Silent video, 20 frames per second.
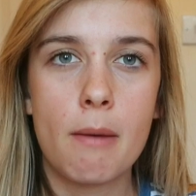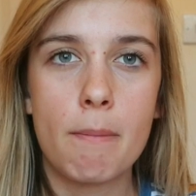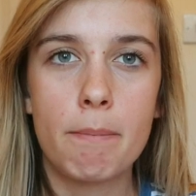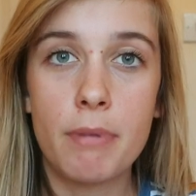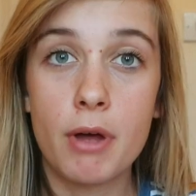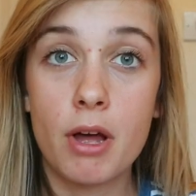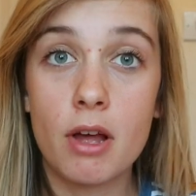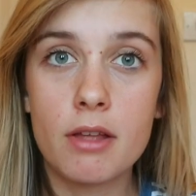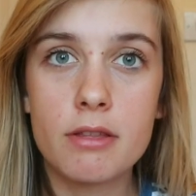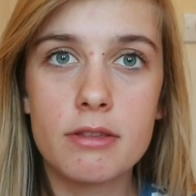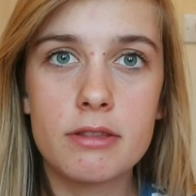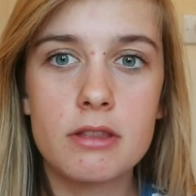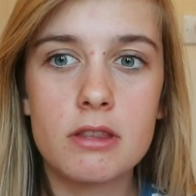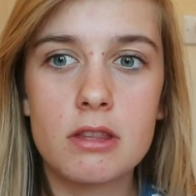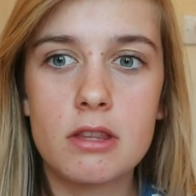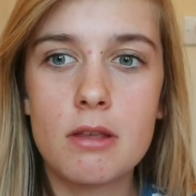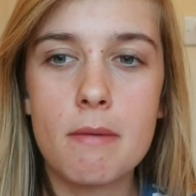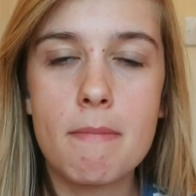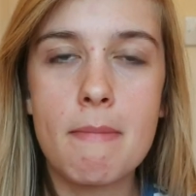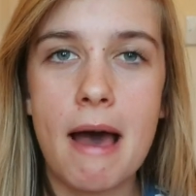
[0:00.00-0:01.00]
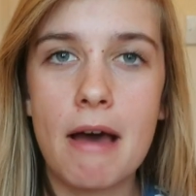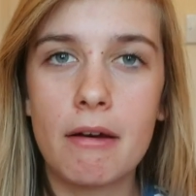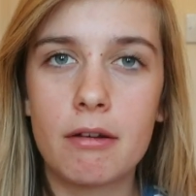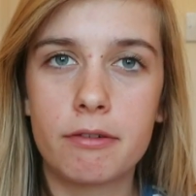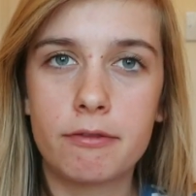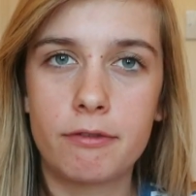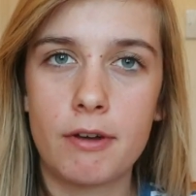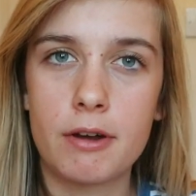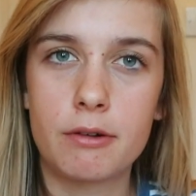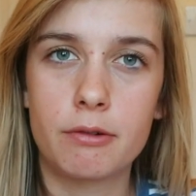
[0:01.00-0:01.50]
But the amount
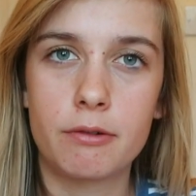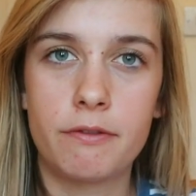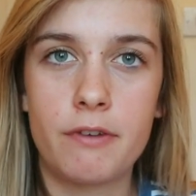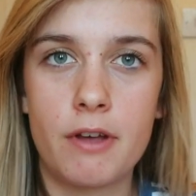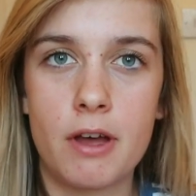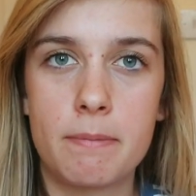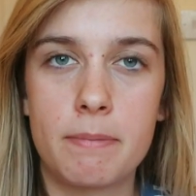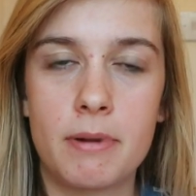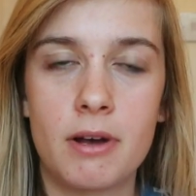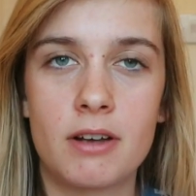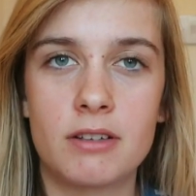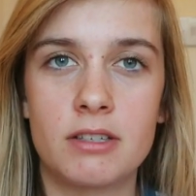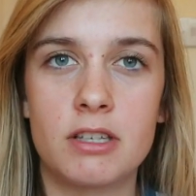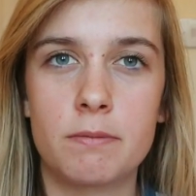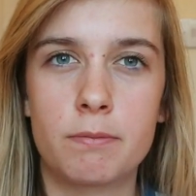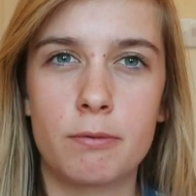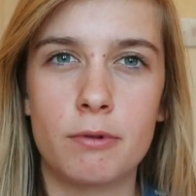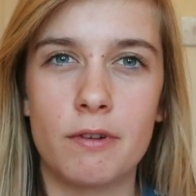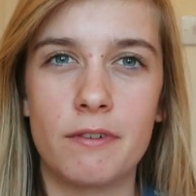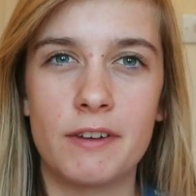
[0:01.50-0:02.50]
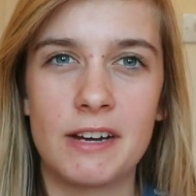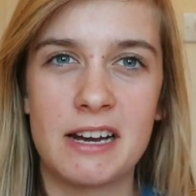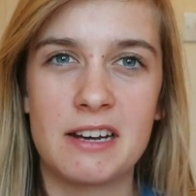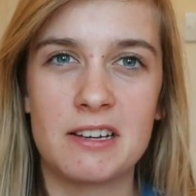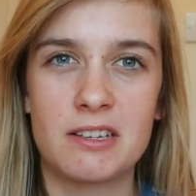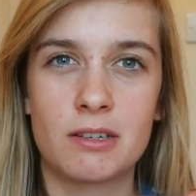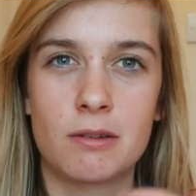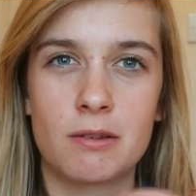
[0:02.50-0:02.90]
of final third passes Bruno Fernandes